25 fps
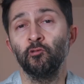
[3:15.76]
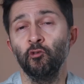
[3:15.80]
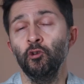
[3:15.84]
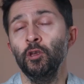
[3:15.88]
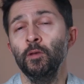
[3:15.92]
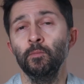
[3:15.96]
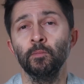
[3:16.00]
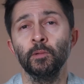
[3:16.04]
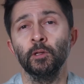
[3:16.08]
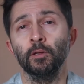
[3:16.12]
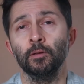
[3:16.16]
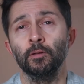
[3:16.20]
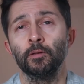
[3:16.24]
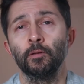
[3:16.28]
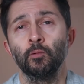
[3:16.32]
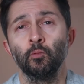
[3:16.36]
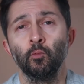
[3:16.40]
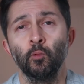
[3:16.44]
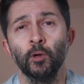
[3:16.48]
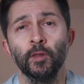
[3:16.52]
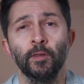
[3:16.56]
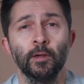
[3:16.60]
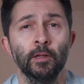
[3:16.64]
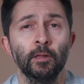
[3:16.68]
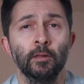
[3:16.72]
treatment,
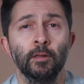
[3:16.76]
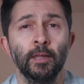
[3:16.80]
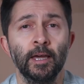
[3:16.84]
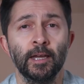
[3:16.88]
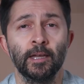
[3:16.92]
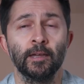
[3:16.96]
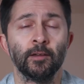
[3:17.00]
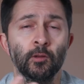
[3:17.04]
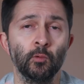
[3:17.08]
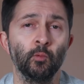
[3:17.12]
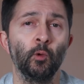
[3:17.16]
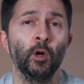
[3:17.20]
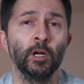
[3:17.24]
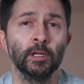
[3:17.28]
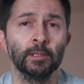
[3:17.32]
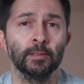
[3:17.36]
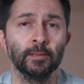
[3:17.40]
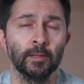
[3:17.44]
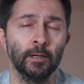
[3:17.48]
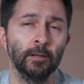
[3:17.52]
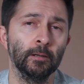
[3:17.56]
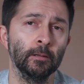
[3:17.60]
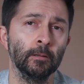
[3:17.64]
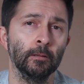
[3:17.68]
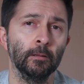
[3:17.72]
with a lacquered white
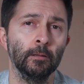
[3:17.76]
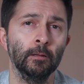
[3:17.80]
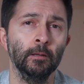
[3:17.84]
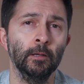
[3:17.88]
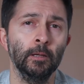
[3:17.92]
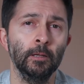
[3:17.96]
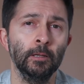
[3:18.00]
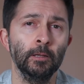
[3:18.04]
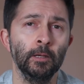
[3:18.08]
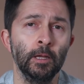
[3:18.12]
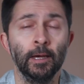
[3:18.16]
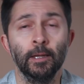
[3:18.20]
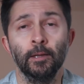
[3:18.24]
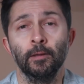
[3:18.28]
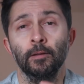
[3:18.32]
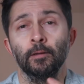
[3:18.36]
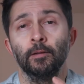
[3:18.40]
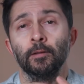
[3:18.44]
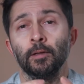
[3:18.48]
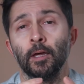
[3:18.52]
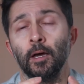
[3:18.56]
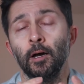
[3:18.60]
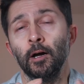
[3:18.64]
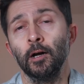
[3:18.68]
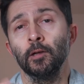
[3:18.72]
dial
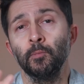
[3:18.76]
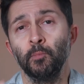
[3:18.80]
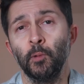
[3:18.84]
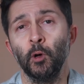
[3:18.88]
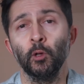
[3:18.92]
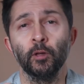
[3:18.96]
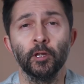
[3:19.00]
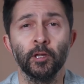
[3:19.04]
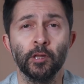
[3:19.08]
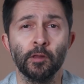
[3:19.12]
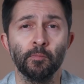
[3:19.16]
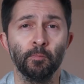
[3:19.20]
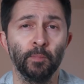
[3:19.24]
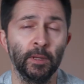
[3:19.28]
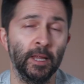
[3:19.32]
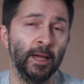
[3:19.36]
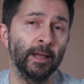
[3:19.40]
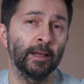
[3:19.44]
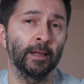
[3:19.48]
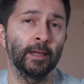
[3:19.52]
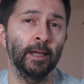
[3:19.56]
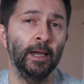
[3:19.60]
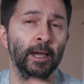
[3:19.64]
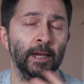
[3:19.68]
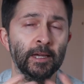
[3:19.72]
and high-polished
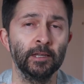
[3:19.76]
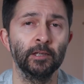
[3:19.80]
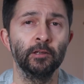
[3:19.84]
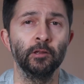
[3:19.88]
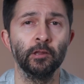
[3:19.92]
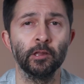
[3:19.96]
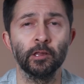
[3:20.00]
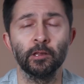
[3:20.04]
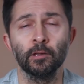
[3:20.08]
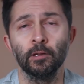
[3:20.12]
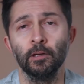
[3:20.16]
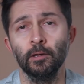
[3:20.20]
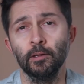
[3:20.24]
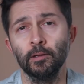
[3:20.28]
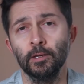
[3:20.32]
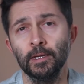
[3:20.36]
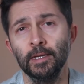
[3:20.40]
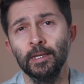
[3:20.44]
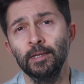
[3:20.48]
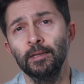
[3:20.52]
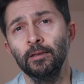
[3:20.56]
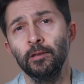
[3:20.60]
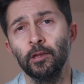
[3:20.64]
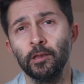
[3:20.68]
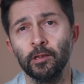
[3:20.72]
black hands and
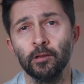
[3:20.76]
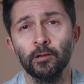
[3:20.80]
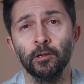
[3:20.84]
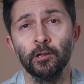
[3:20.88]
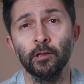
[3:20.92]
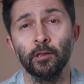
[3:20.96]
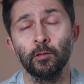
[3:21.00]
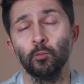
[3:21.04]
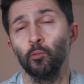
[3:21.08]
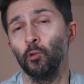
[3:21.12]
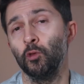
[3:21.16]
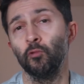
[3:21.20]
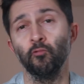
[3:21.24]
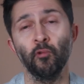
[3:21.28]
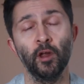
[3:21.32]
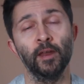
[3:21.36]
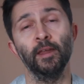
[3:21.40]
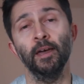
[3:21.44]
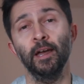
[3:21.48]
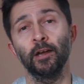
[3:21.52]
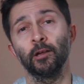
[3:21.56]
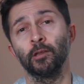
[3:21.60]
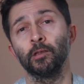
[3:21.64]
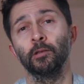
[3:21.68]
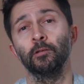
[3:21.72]
indices with red
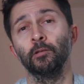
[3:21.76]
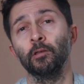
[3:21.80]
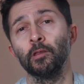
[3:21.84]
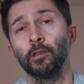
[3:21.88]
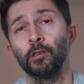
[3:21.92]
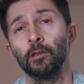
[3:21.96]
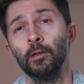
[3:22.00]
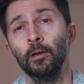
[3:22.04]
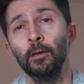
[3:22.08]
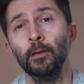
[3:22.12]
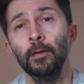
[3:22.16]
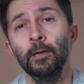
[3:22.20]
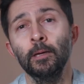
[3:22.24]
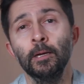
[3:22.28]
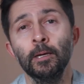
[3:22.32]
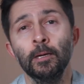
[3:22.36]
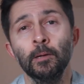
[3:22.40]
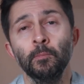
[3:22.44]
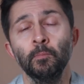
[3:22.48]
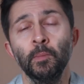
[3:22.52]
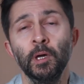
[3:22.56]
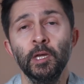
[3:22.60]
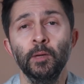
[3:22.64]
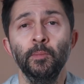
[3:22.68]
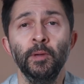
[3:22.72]
accents,
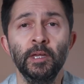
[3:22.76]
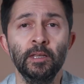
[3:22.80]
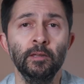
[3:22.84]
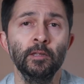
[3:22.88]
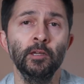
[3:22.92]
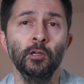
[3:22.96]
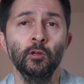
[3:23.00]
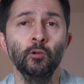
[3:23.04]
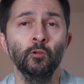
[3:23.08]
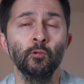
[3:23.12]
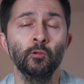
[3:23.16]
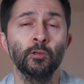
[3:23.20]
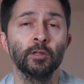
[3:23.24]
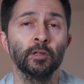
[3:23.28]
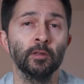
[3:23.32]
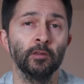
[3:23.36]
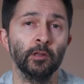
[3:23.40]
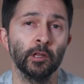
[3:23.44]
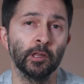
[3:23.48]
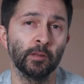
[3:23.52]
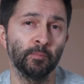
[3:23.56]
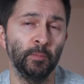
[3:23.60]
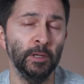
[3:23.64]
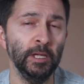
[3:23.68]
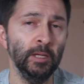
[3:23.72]
may be new to
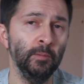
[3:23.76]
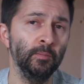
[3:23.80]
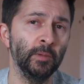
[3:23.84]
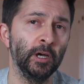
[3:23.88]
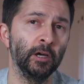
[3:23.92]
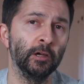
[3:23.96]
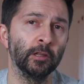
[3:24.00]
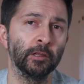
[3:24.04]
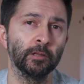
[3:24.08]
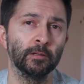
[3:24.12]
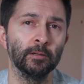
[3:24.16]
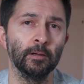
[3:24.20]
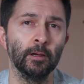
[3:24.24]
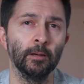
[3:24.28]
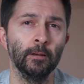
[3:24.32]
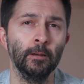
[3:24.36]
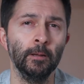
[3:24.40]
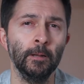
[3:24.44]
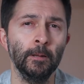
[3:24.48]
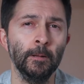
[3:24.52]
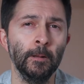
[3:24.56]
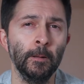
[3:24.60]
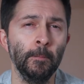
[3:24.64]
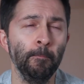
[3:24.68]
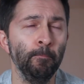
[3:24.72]
the Speedmaster,
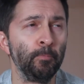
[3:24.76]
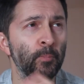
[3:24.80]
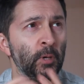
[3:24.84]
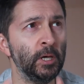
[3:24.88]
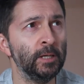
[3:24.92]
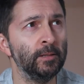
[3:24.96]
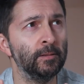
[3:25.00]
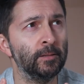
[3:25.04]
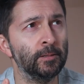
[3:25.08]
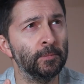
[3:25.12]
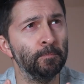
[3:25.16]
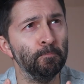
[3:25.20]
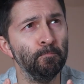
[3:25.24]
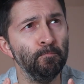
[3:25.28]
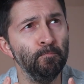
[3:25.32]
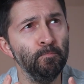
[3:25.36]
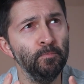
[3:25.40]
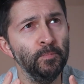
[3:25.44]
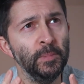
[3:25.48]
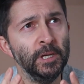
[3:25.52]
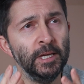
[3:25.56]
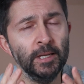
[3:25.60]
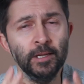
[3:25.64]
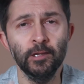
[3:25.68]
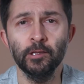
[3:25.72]
but
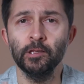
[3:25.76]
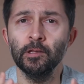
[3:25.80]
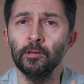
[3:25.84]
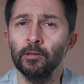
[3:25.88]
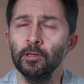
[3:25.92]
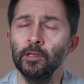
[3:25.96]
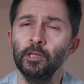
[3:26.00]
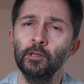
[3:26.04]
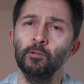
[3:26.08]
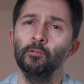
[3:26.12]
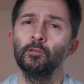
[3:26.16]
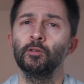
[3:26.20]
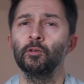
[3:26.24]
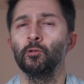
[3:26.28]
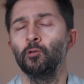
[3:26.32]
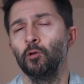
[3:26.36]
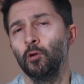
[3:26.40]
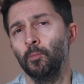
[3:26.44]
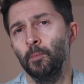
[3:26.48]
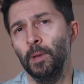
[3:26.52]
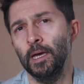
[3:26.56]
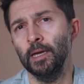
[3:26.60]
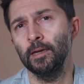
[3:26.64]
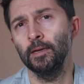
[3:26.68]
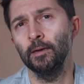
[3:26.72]
it isn't new to
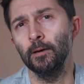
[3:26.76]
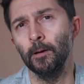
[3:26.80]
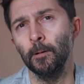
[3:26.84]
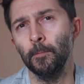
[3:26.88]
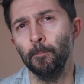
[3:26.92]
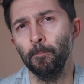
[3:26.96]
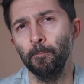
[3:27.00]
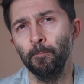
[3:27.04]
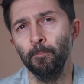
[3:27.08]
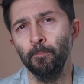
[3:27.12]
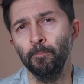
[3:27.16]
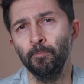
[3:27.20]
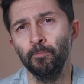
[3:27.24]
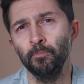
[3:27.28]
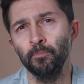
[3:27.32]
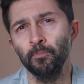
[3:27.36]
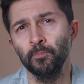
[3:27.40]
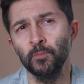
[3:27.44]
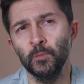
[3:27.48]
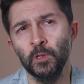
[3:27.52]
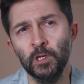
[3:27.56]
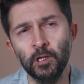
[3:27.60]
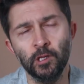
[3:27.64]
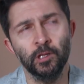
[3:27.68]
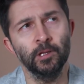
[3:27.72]
Omega.
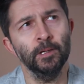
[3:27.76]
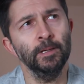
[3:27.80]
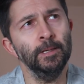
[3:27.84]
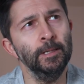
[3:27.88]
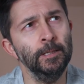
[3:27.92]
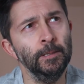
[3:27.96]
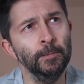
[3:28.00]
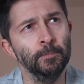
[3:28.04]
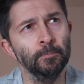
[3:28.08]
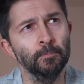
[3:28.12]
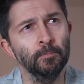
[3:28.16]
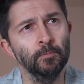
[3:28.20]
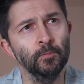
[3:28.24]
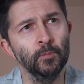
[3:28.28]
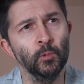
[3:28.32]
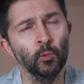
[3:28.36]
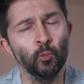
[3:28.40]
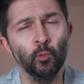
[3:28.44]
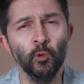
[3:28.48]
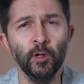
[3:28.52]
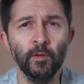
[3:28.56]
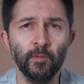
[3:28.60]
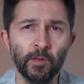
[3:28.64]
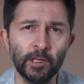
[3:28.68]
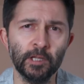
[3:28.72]
You see,
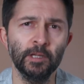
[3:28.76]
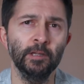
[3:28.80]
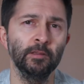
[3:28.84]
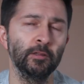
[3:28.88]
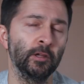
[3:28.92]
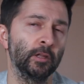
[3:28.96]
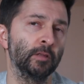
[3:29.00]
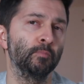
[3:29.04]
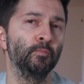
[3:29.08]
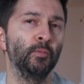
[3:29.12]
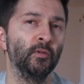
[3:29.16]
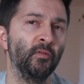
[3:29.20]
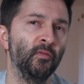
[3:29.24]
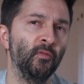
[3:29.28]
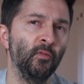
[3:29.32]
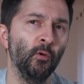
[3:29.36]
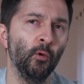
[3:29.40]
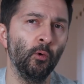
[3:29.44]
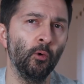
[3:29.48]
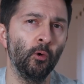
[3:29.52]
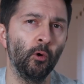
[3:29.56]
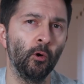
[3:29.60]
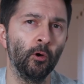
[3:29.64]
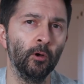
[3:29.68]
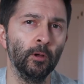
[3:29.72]
we've seen this
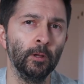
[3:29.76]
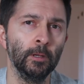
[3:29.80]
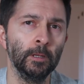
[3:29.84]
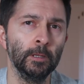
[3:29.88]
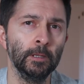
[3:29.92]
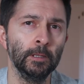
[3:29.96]
before.